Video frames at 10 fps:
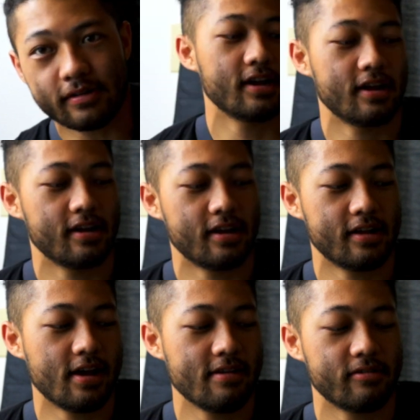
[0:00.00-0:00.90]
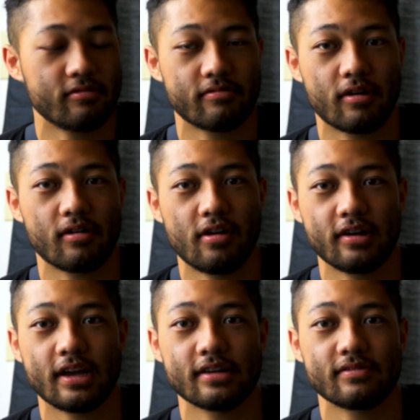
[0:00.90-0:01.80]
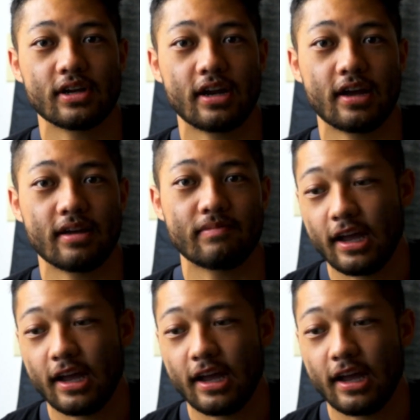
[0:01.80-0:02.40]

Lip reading: and an iPhone for a long ass fucking time.